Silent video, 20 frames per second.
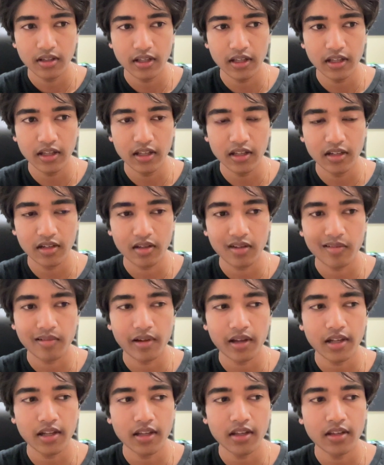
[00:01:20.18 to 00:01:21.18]
And
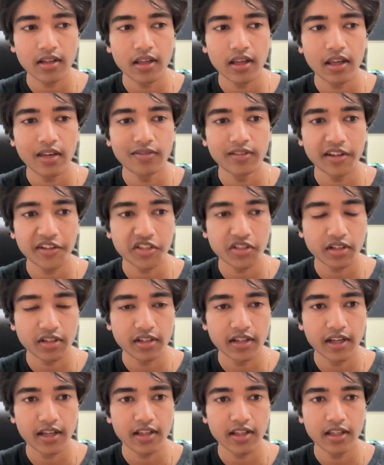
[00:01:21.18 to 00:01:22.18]
creating a flashcard
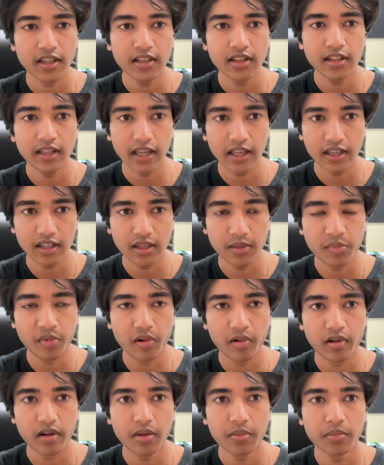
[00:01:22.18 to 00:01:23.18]
deck in the Anki
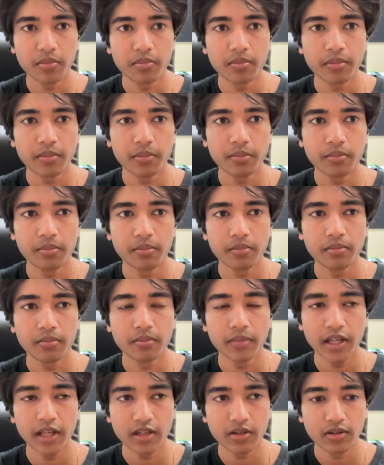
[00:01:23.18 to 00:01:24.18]
program
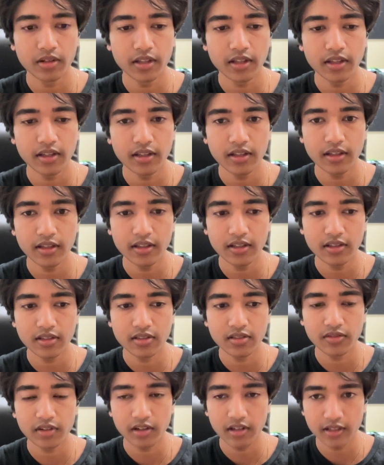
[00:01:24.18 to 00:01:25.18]
manually is
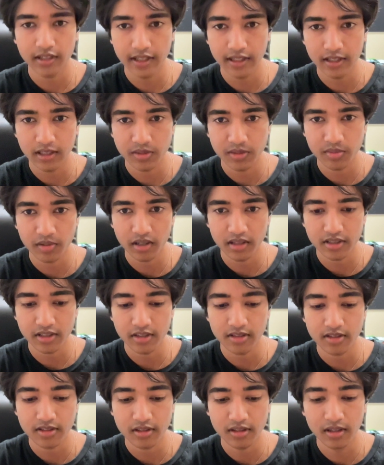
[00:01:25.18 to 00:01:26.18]
a very tedious
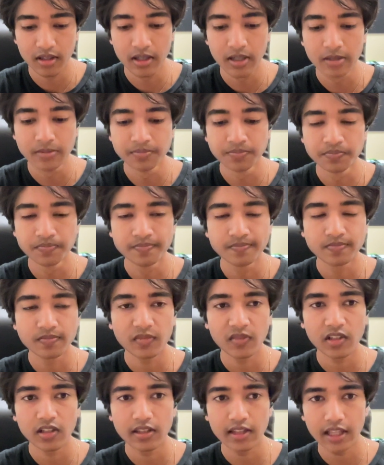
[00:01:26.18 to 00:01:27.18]
process.
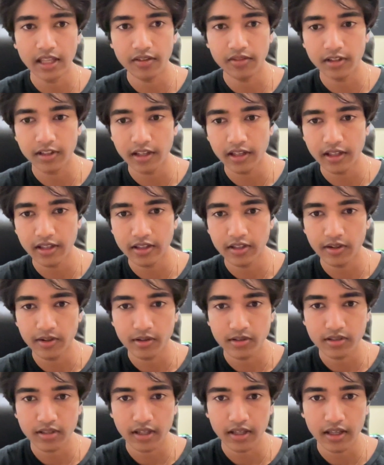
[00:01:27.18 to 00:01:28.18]
Thankfully, there
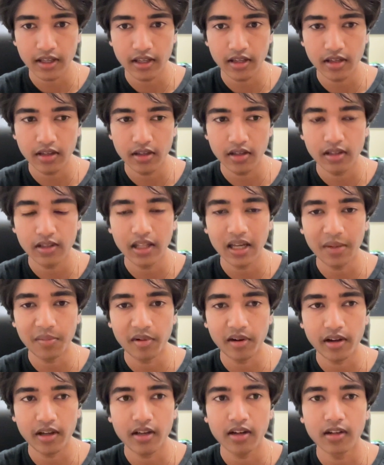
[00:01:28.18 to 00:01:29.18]
is a
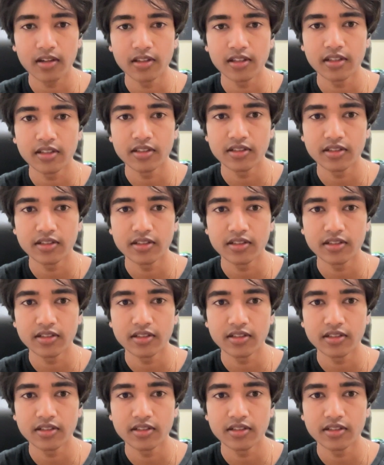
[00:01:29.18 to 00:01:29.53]
library called